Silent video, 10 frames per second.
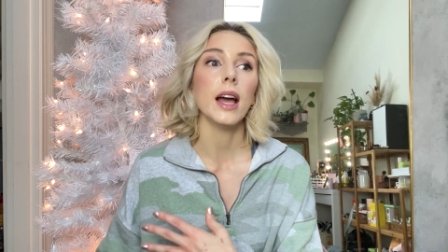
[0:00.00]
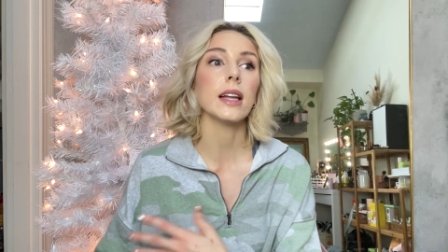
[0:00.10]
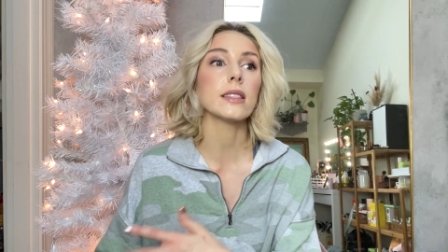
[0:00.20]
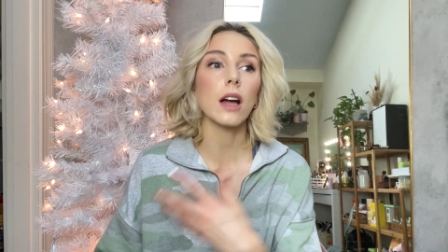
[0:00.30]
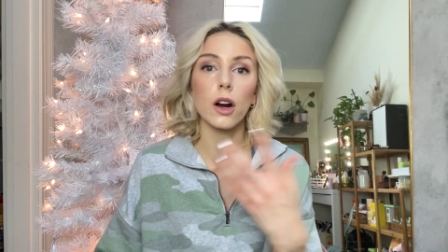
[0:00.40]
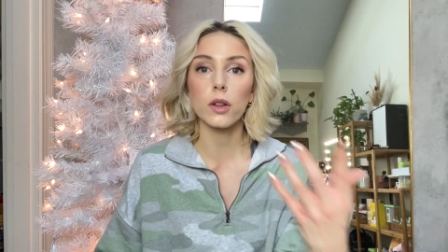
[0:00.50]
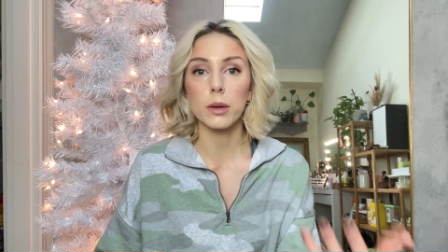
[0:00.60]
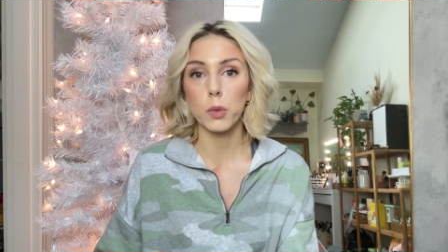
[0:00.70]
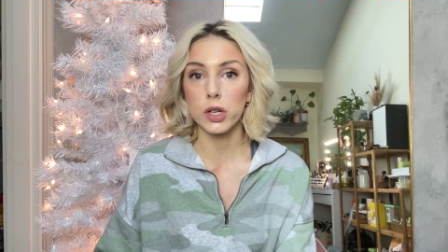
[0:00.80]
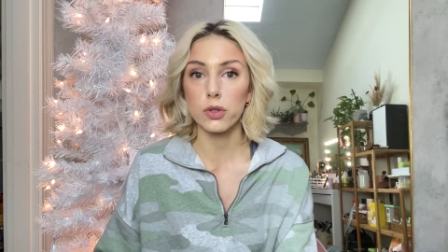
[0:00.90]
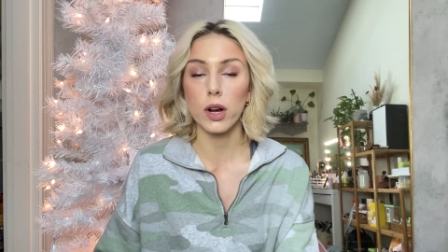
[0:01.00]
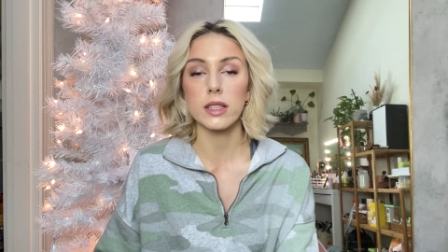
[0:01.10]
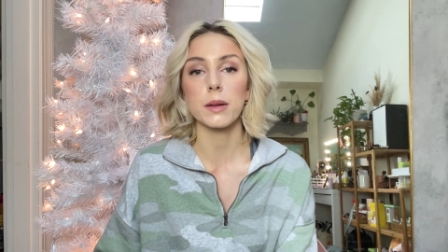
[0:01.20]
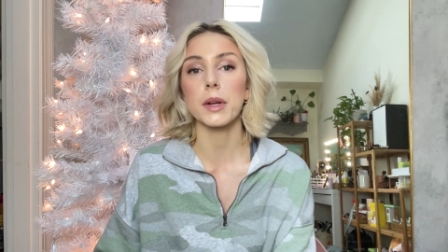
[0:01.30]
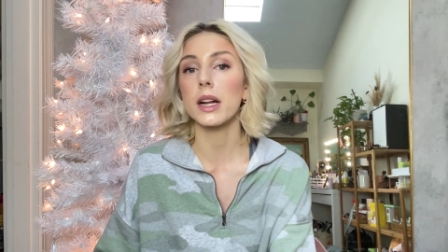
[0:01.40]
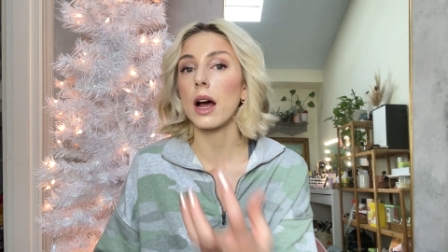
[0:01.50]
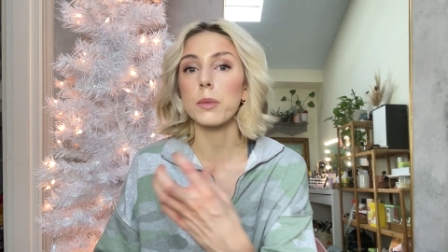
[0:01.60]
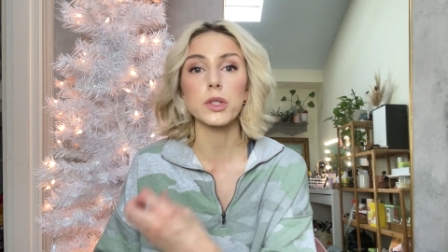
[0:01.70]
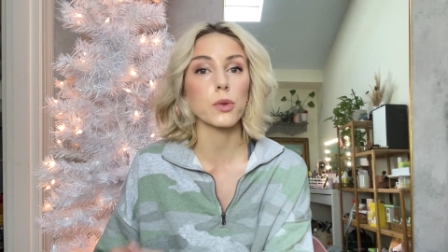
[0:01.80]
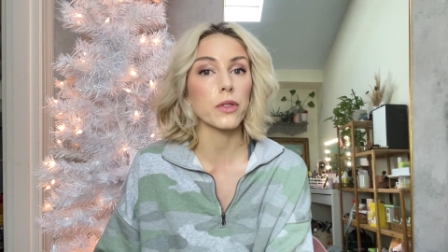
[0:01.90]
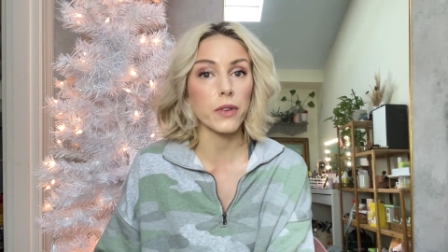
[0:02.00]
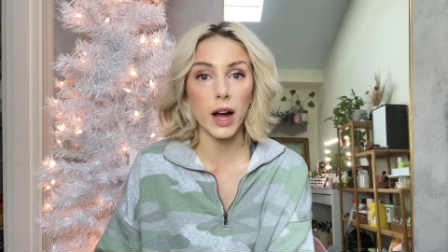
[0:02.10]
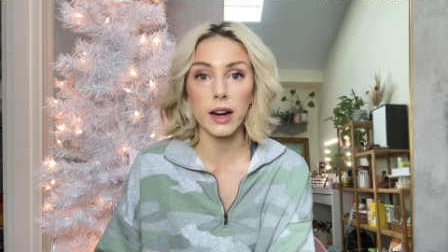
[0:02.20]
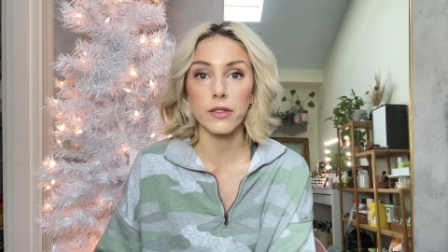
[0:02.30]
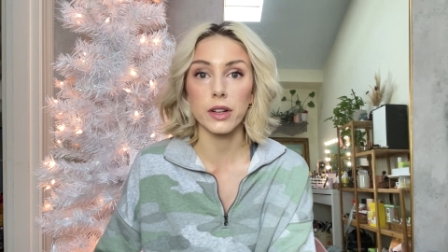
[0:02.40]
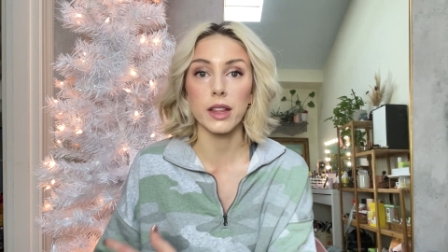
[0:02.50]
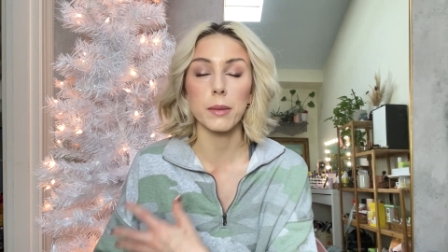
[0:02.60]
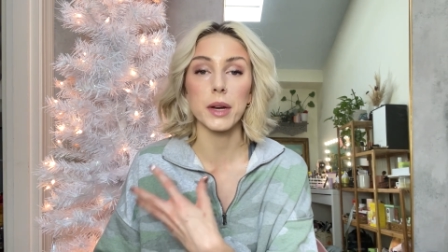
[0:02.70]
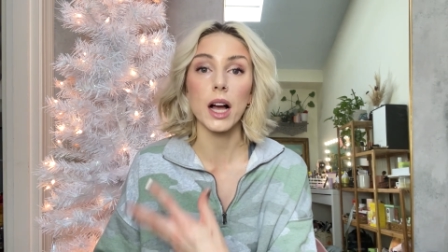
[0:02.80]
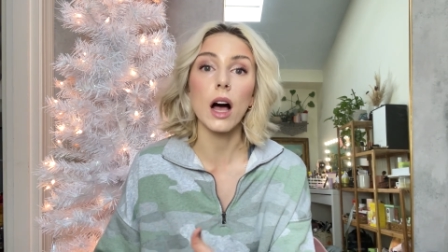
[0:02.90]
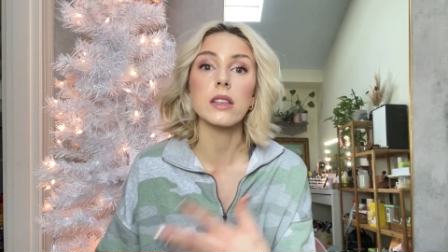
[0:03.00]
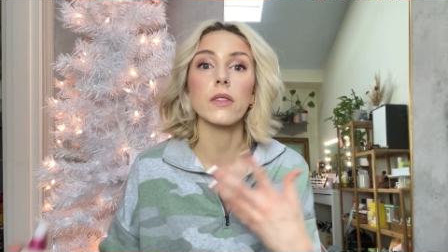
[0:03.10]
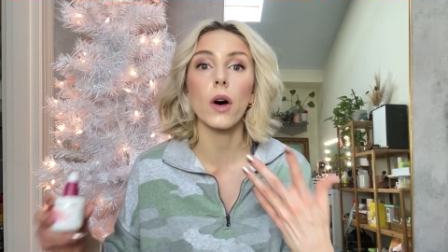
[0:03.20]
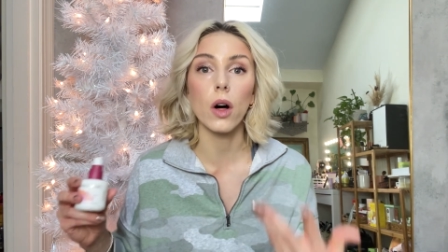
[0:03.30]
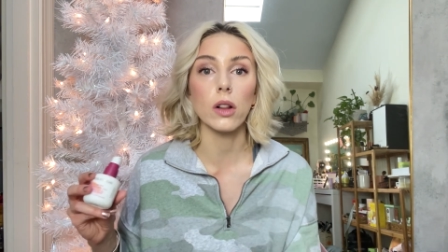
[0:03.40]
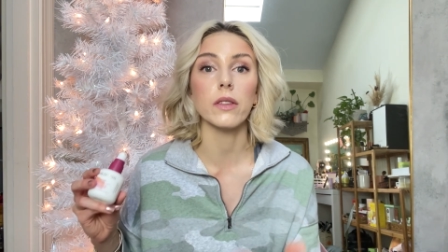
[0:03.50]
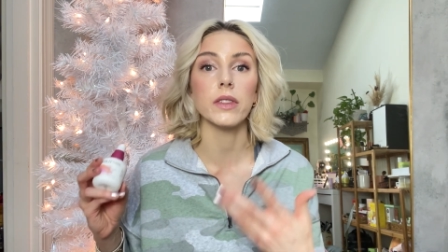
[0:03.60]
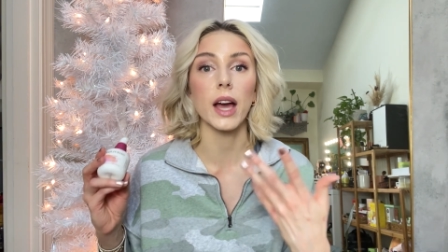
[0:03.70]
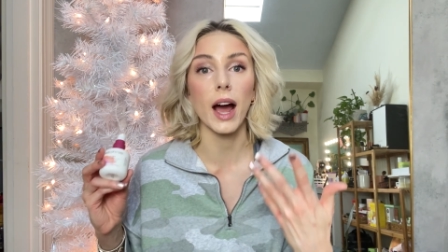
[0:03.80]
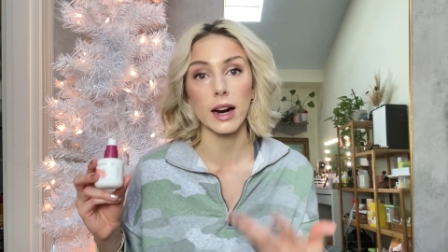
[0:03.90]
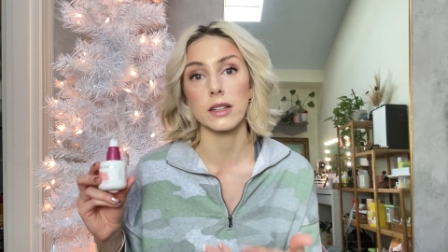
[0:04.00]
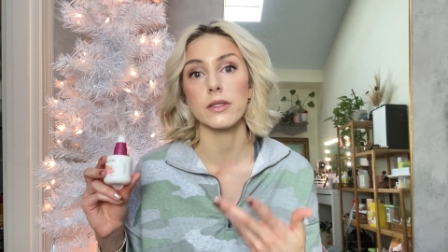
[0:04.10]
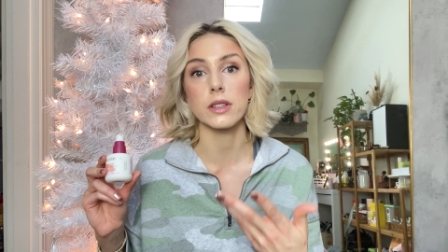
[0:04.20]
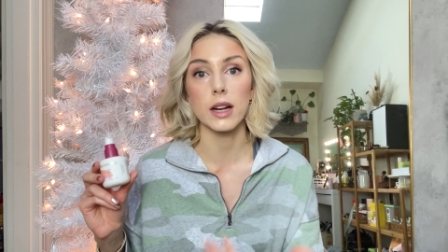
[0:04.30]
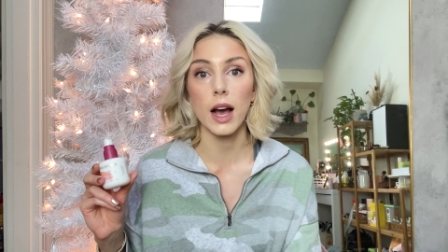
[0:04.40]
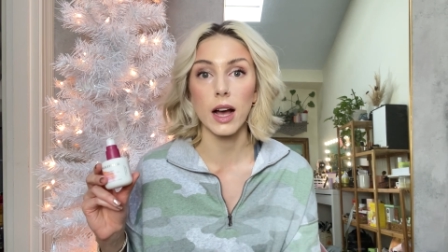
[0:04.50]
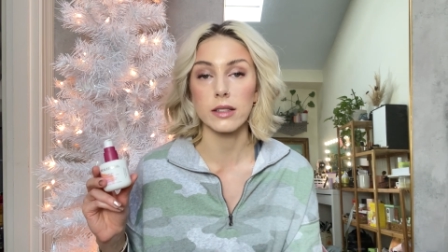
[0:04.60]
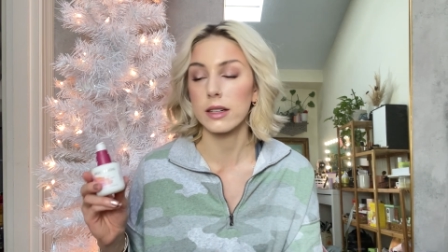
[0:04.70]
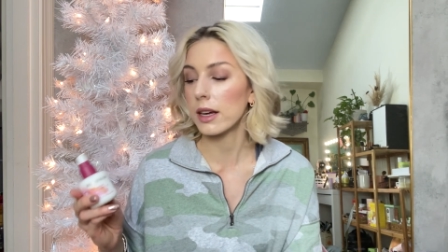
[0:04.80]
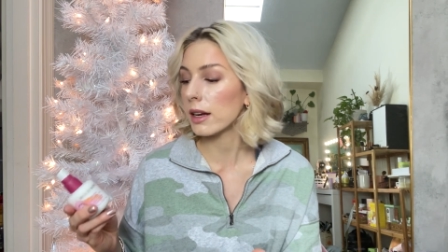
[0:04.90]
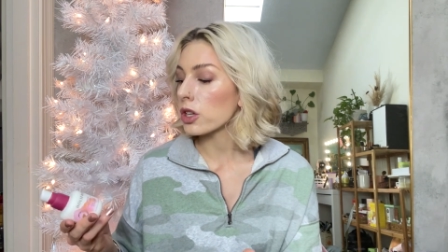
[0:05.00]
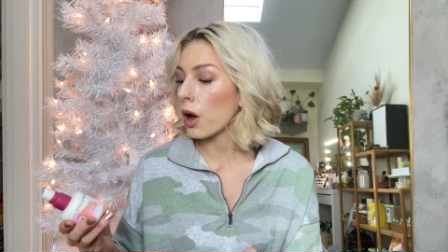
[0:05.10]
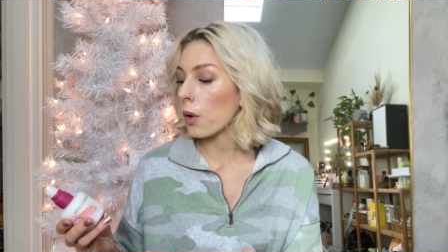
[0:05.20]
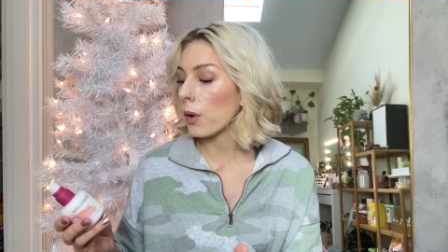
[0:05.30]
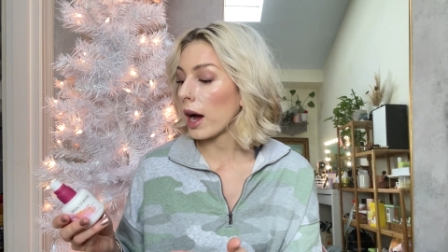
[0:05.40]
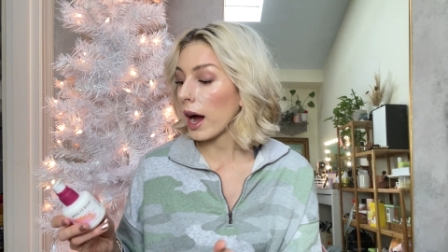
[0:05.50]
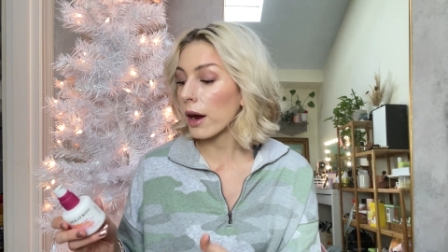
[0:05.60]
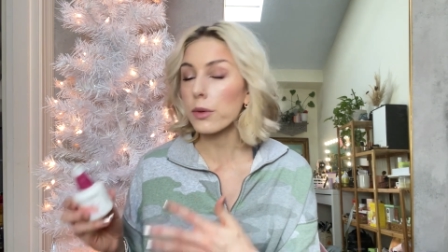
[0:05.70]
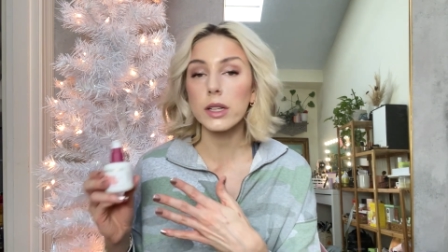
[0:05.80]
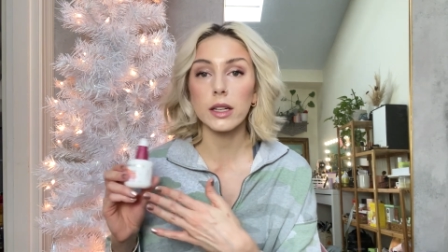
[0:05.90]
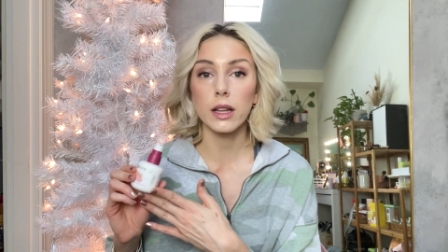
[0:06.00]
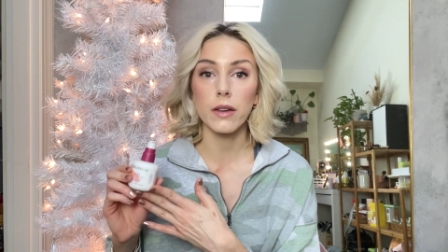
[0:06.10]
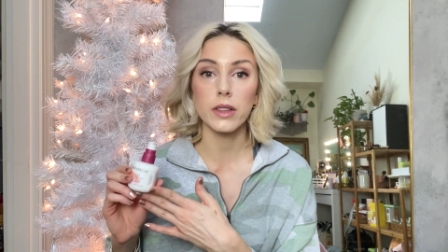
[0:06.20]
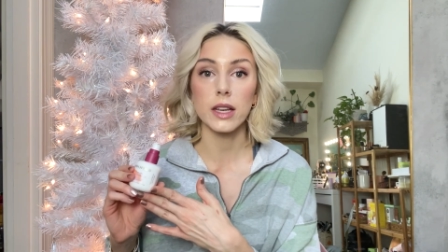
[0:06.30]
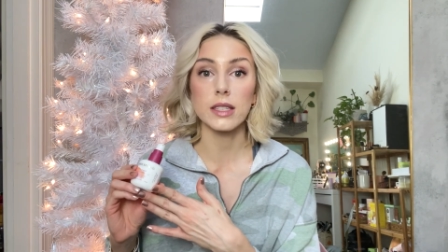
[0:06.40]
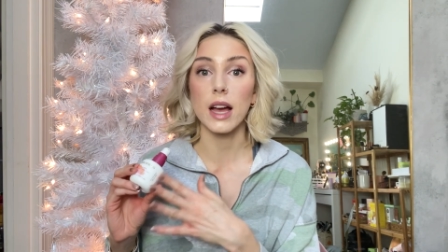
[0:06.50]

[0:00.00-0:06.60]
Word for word: It's not only moisturizing, but it helps to refine everything because of all of the actives that it has in it. So I really love this.